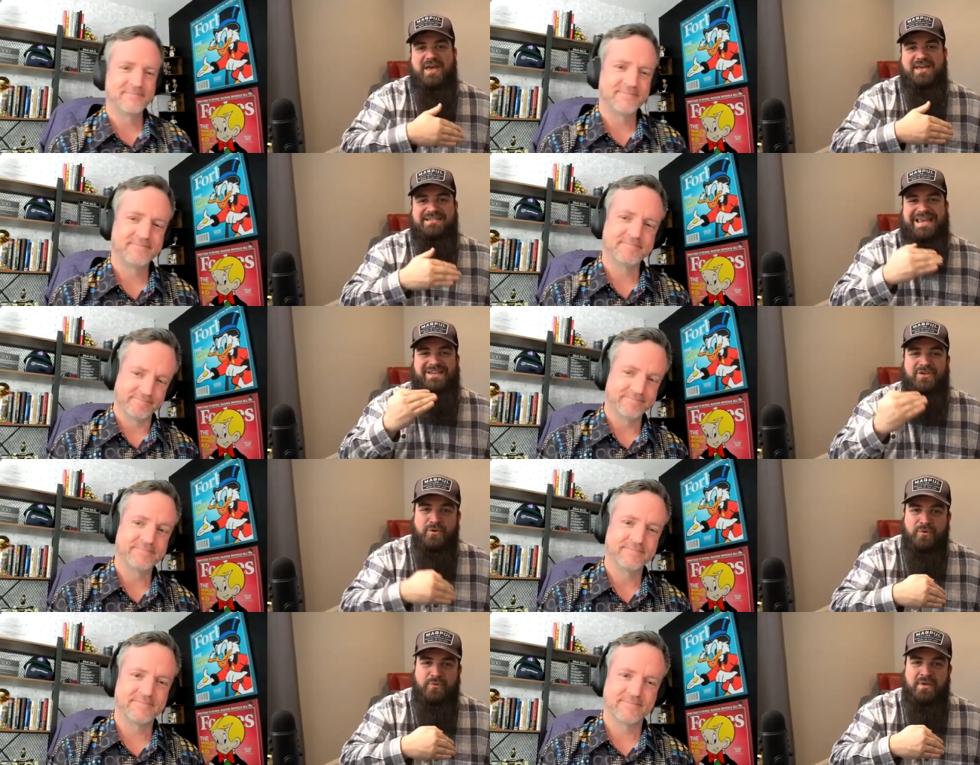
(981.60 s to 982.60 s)
Speaker 1: has a
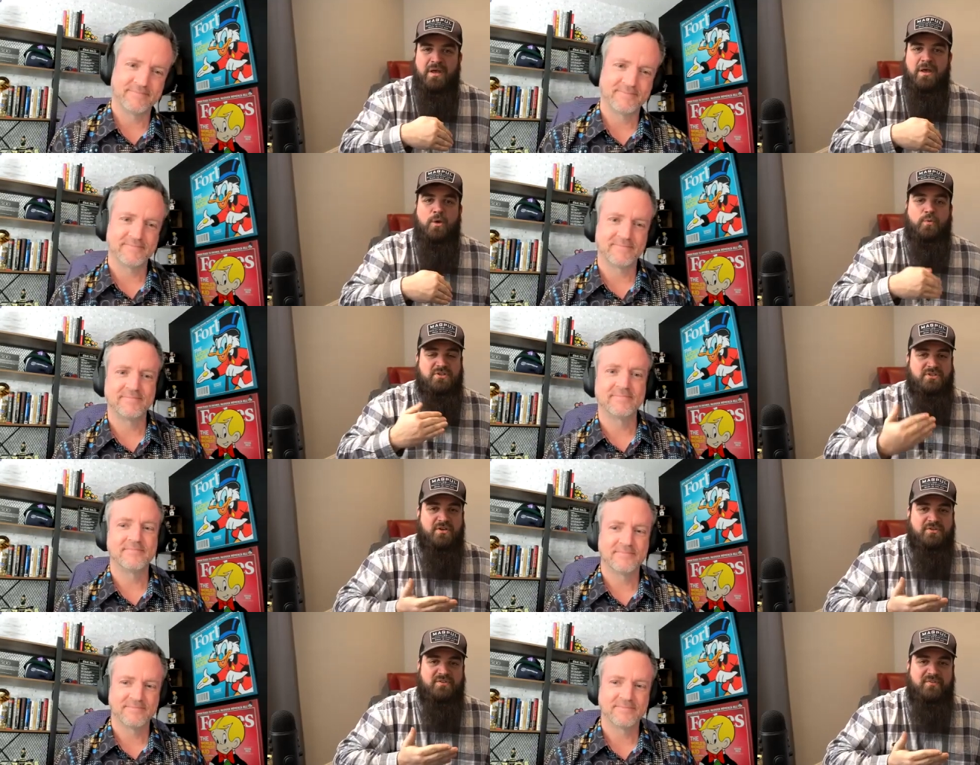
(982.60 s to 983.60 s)
noon, which is
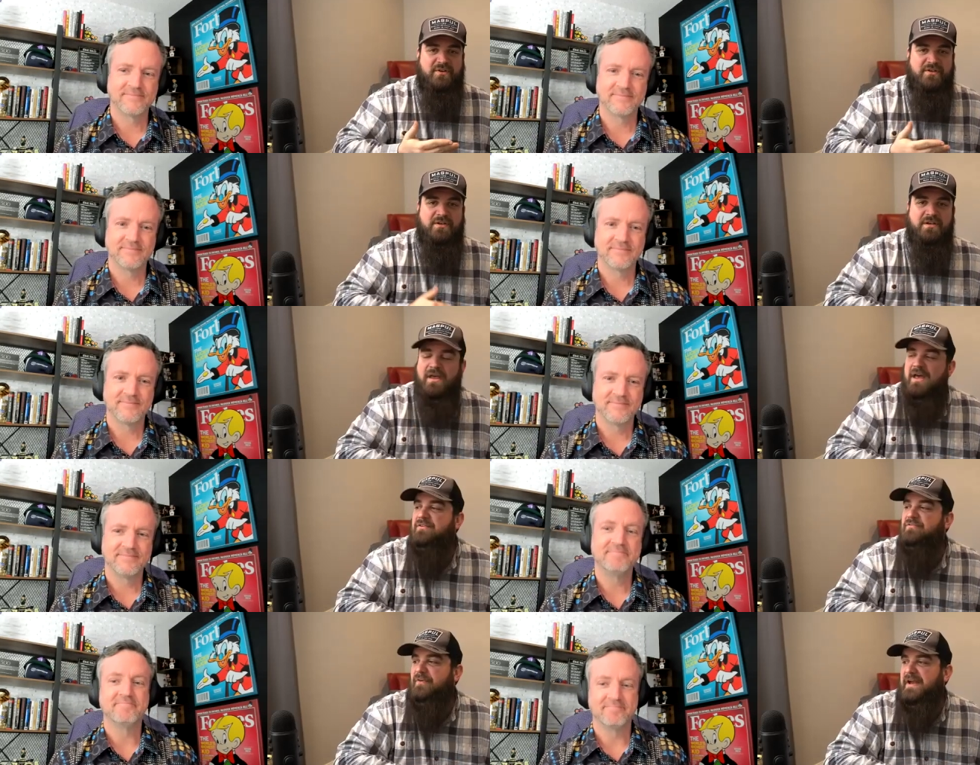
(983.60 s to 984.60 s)
also very good.
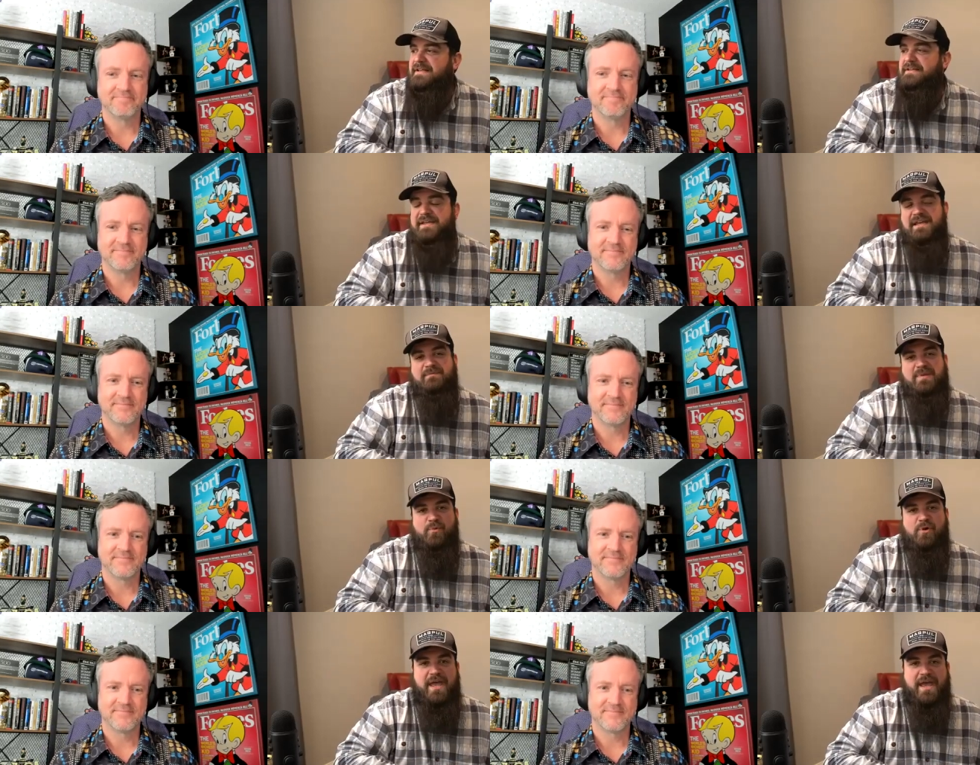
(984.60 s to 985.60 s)
Frankly, he can be
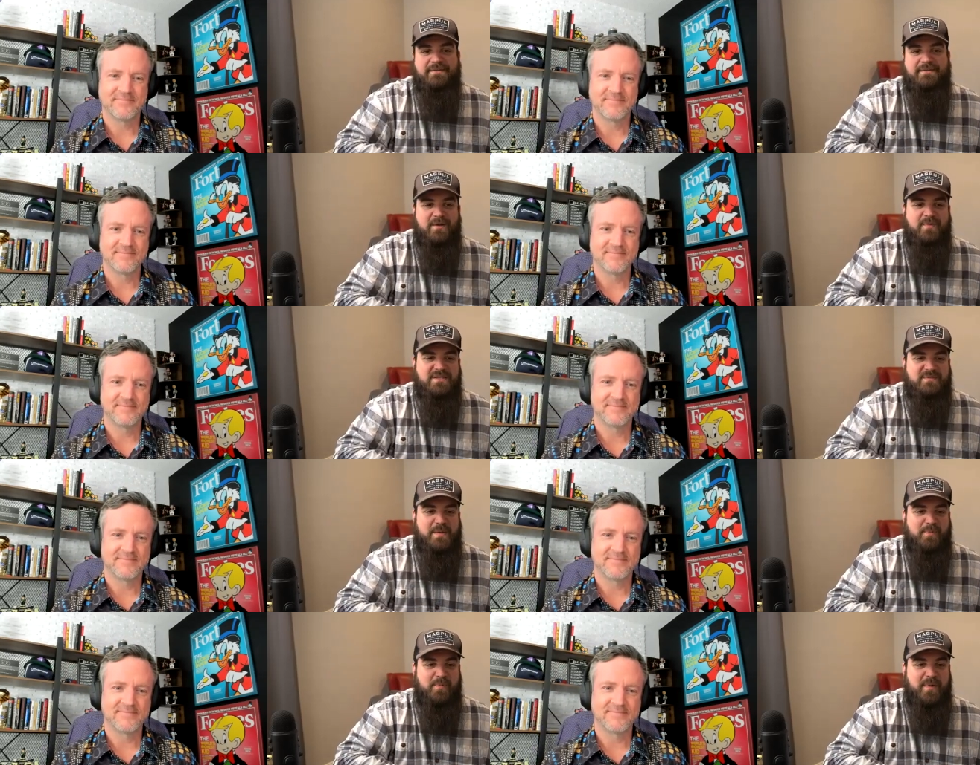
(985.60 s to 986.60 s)
more candid there because
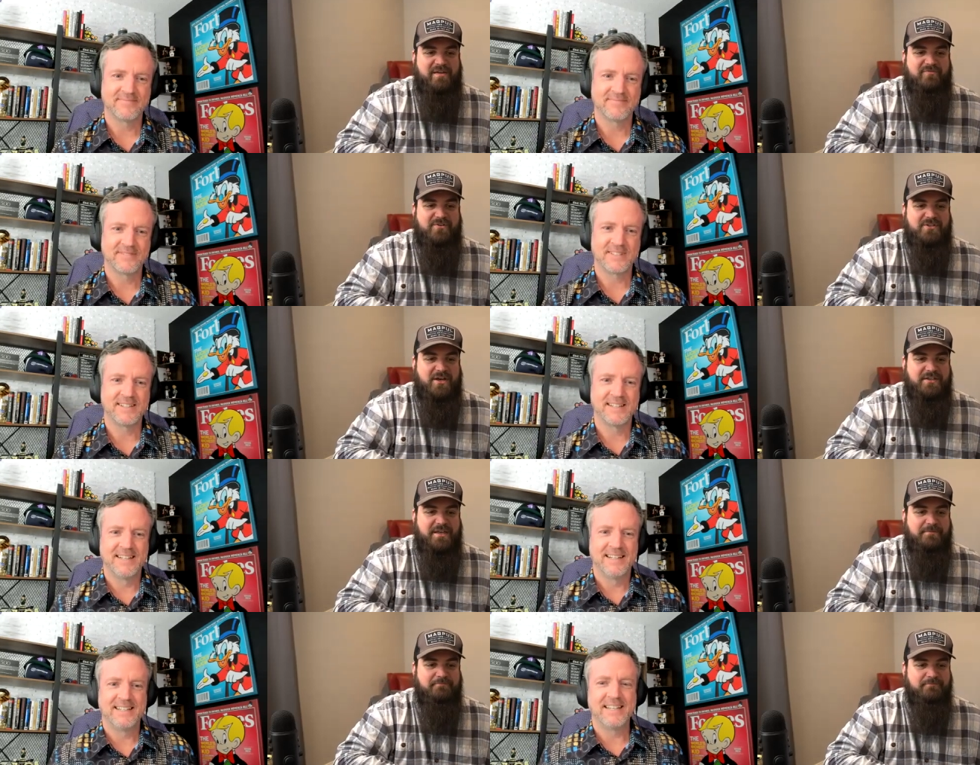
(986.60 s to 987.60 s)
people are paying for his
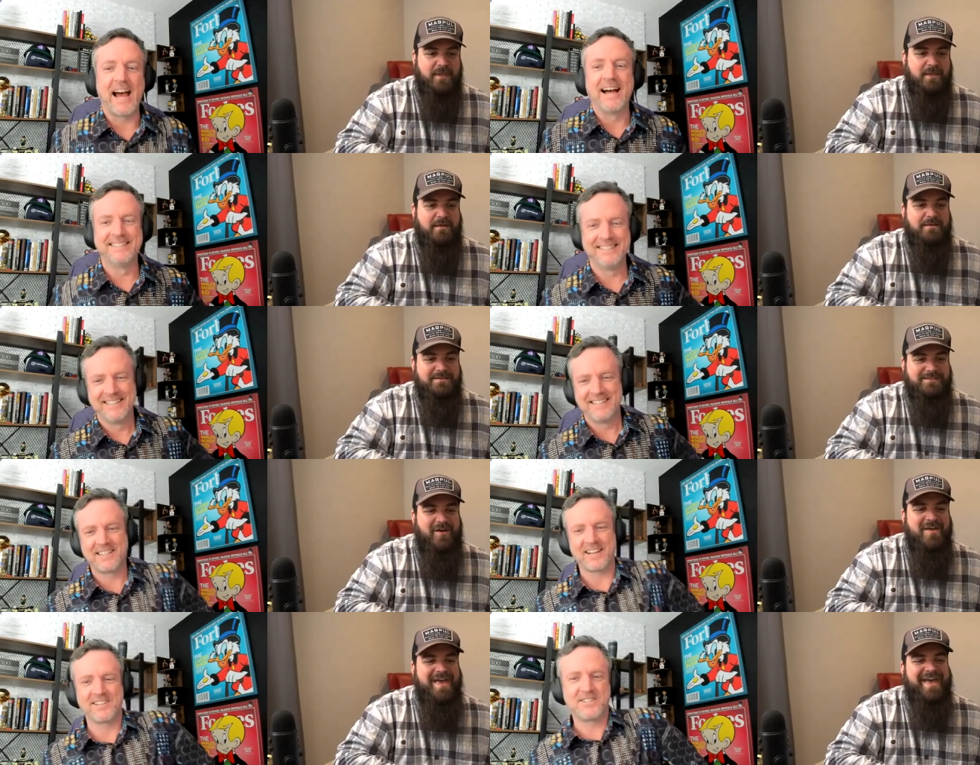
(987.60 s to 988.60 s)
content.
Speaker 2: Yeah.
Speaker 1: So
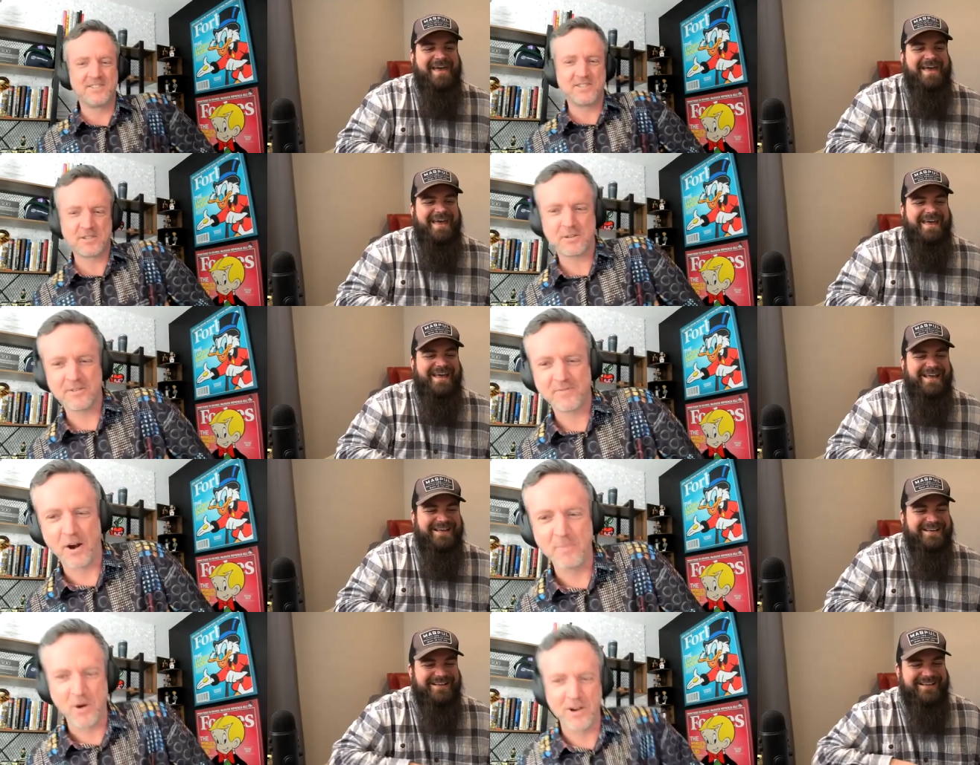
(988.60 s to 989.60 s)

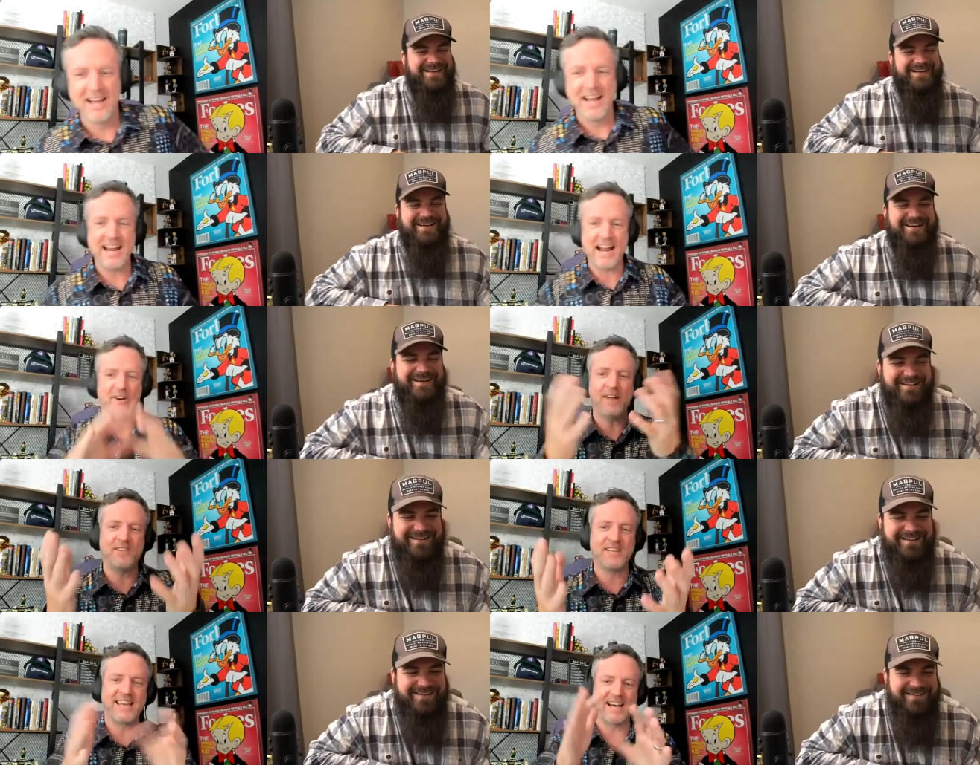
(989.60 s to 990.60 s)
Speaker 2: far more. And I don't have
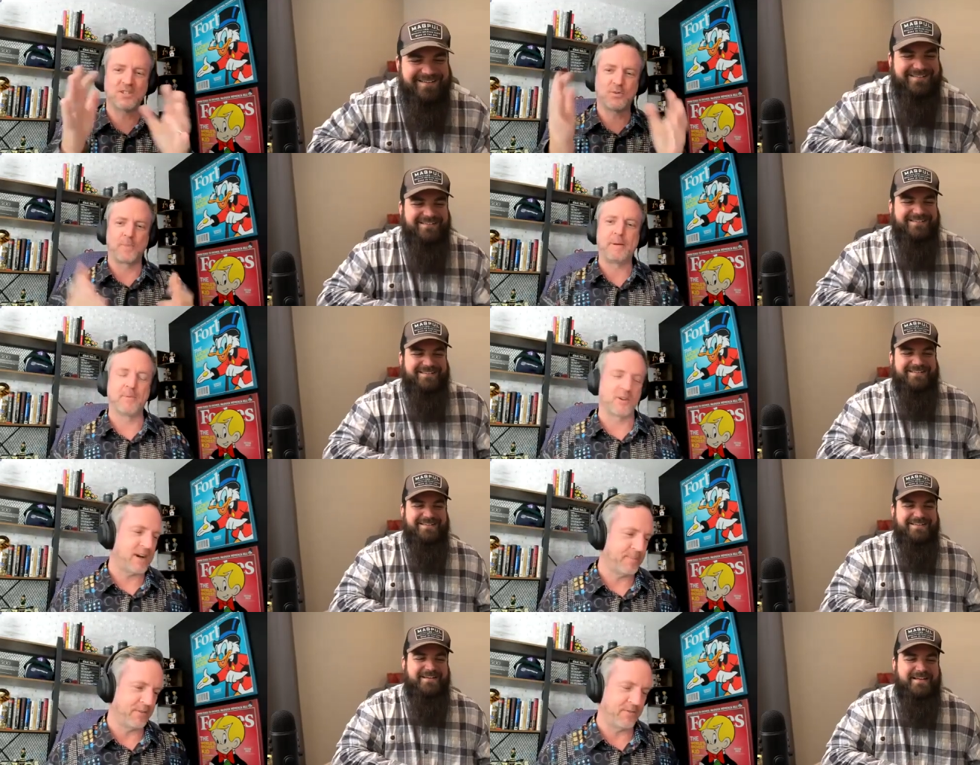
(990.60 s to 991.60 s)
to guess where people are
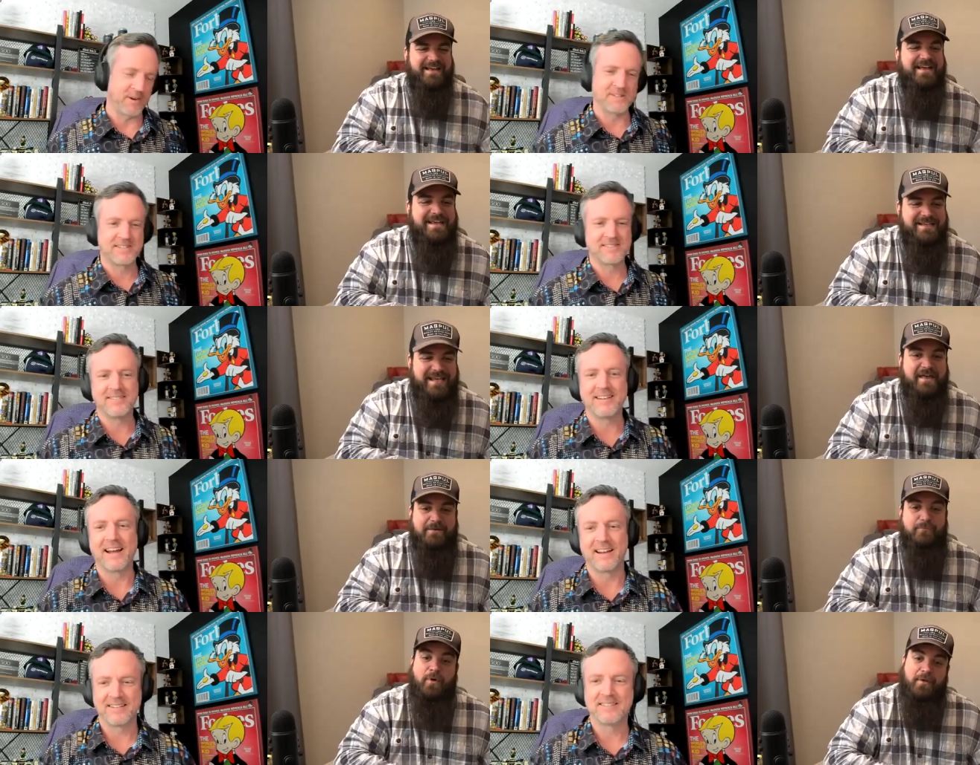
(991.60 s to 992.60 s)
coming from.
Speaker 1: It's,
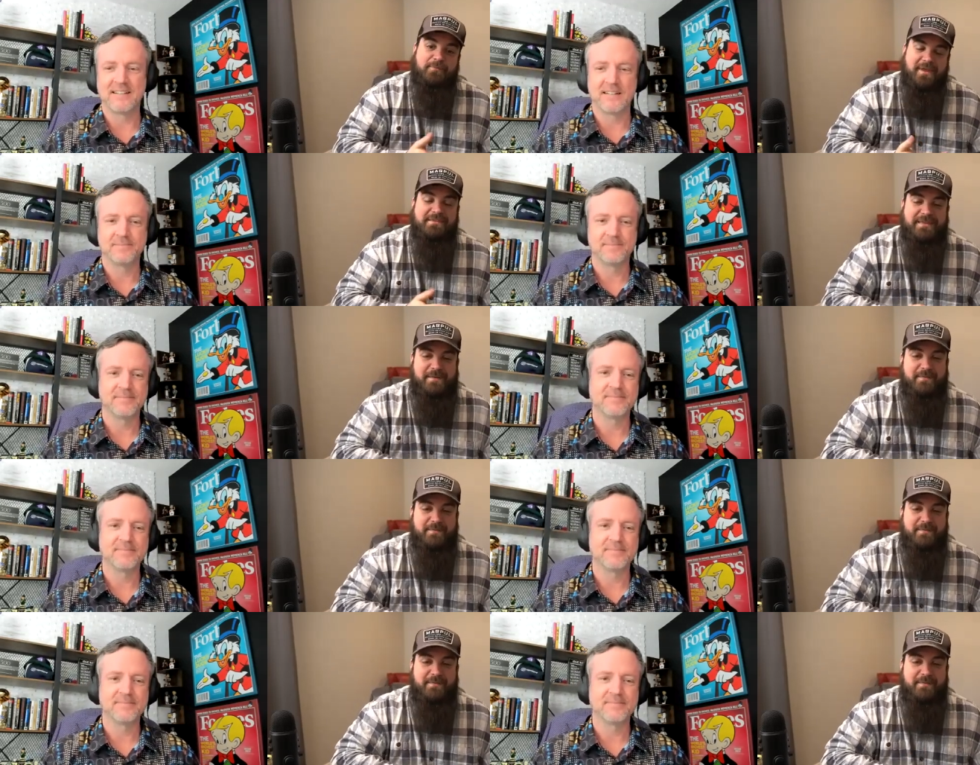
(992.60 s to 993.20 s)
exactly. Yeah. Well, they